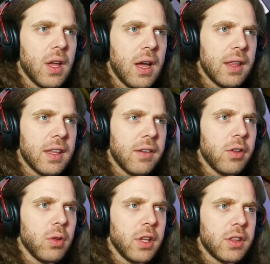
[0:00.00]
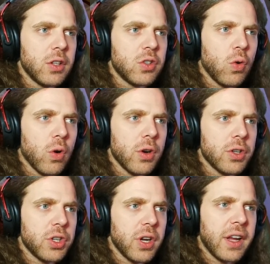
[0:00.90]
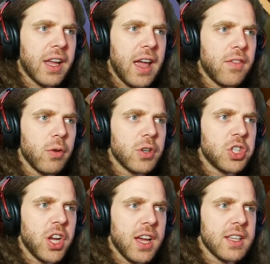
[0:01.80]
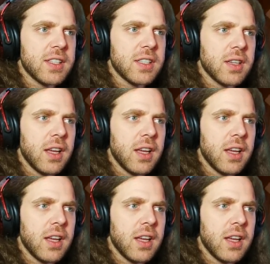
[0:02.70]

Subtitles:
I think if you lit the torch, it gave you a chest,